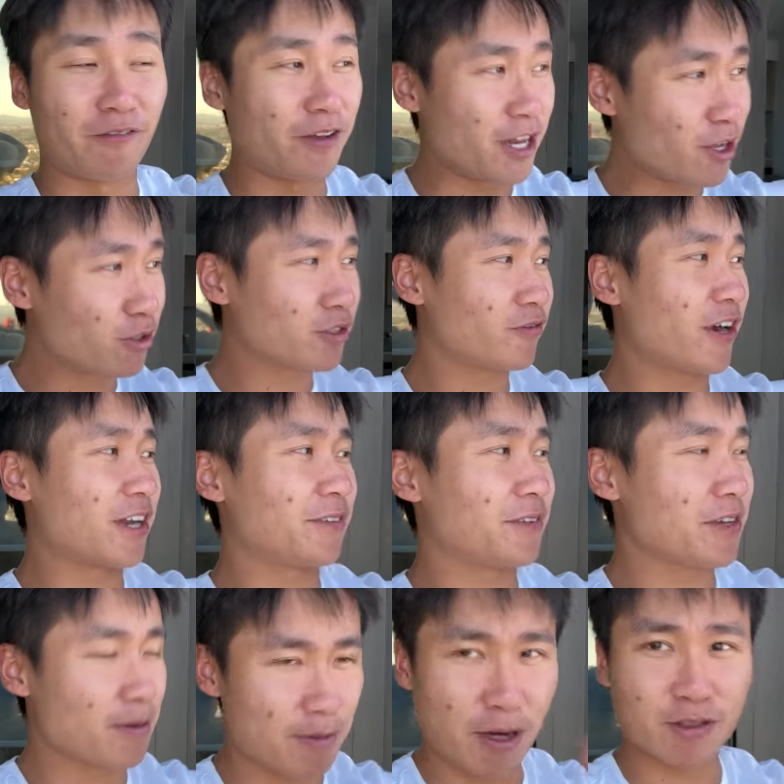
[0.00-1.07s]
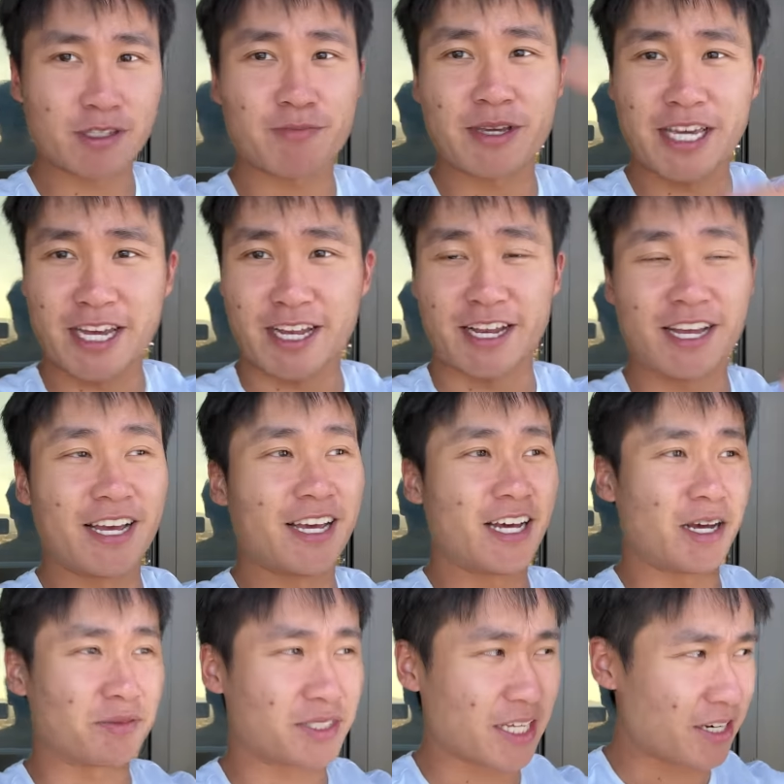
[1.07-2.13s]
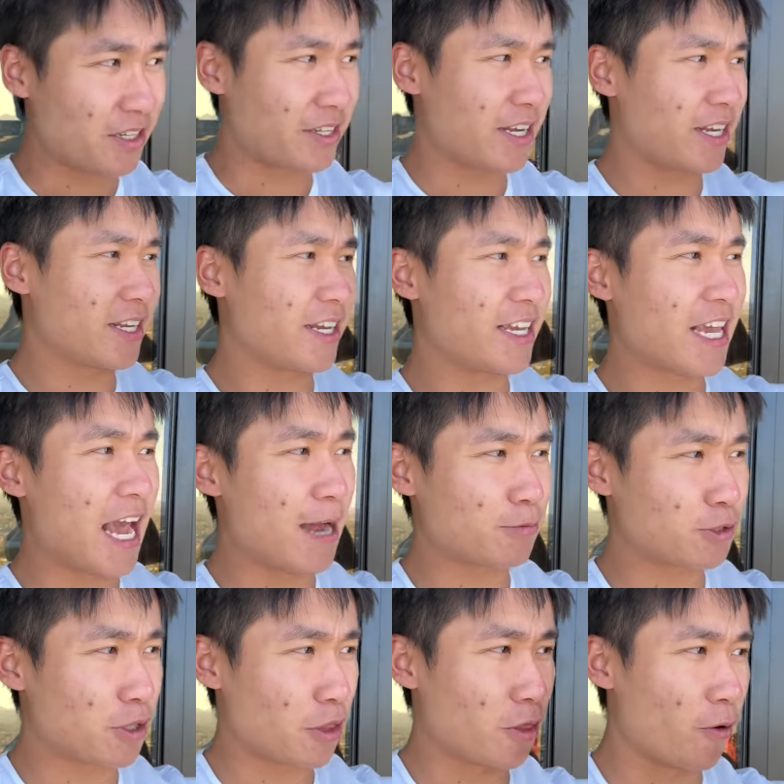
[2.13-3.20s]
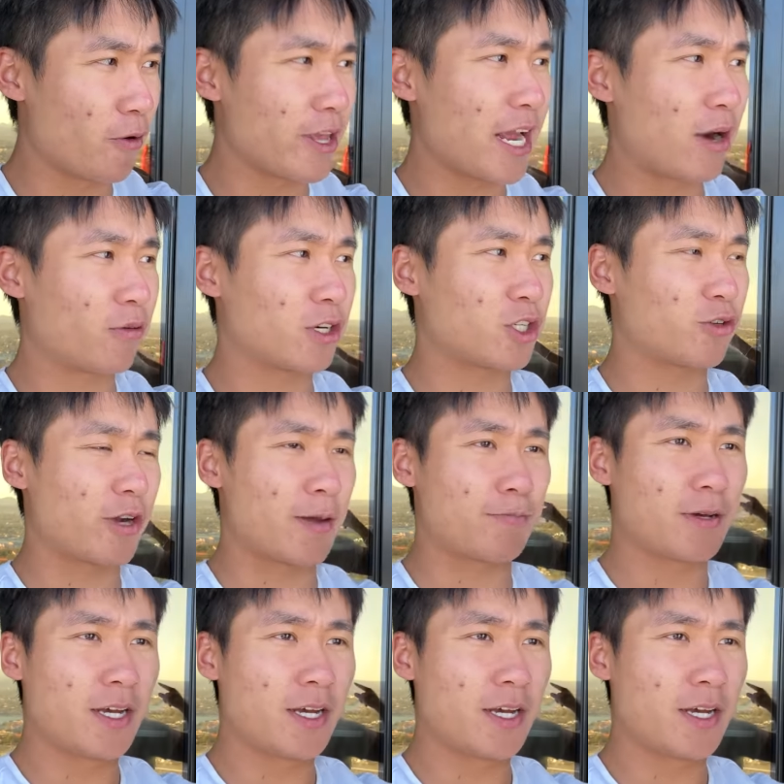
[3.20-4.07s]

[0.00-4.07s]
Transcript: video is finally about to begin. I'm settled in, Catch the 30 hour trip,